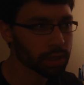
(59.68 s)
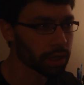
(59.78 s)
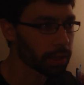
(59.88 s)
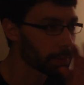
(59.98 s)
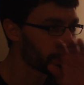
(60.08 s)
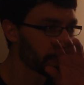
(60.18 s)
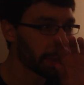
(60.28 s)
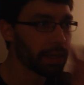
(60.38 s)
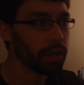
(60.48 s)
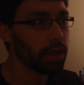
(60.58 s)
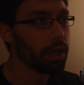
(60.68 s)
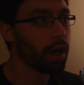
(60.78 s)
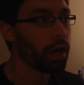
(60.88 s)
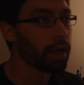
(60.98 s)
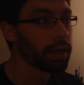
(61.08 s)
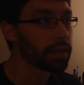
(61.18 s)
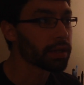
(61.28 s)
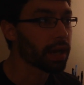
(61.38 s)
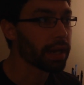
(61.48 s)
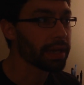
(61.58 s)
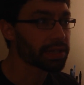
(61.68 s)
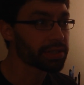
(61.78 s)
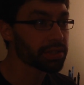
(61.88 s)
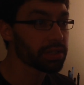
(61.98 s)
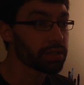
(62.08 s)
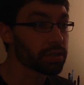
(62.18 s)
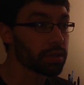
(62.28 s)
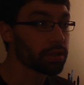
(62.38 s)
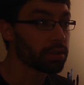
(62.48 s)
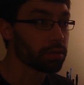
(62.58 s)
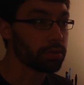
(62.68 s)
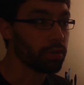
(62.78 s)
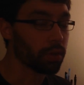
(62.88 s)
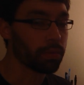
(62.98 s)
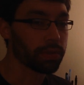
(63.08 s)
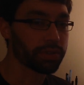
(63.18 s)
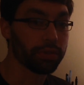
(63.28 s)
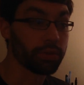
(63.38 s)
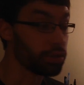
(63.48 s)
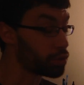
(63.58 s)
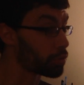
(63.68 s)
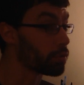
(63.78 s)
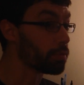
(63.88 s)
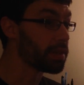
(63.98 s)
Okay. And I actually don't want to control